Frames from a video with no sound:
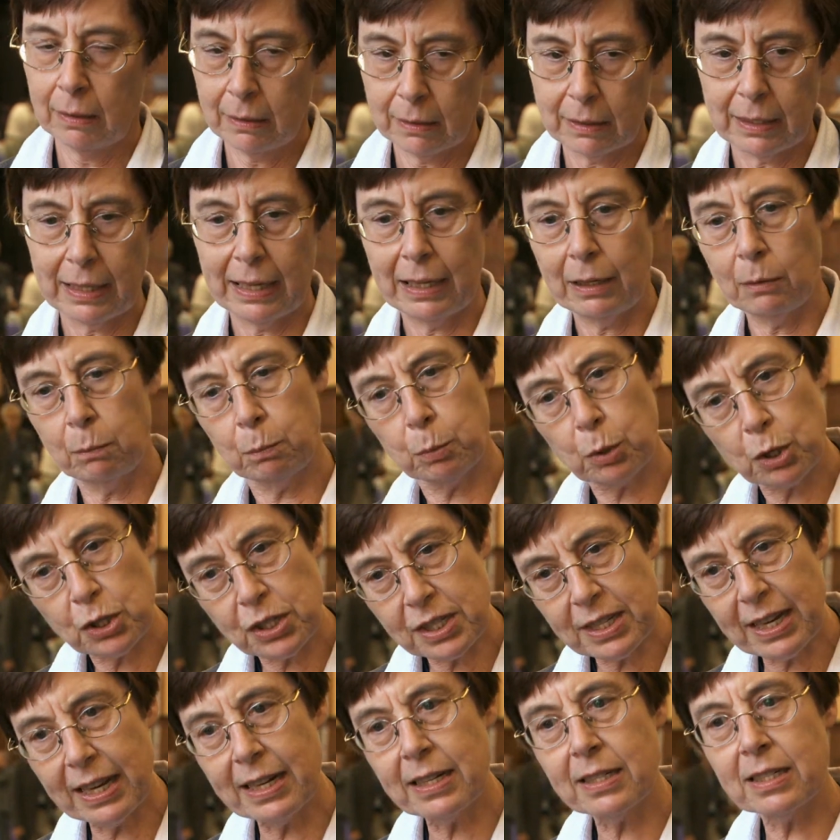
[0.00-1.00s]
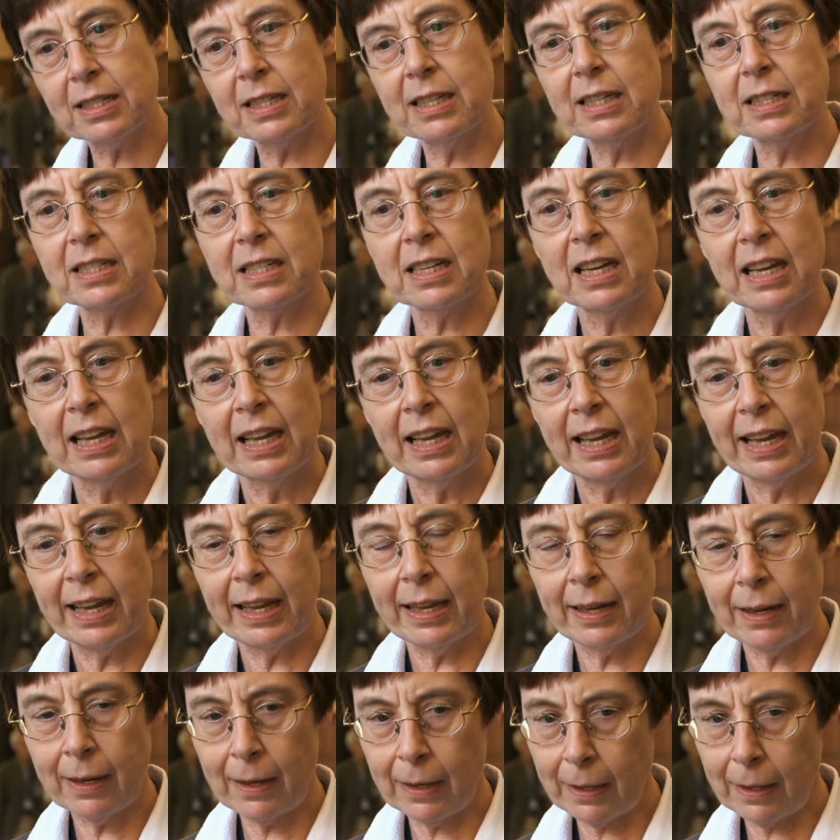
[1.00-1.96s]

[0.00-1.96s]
then present it in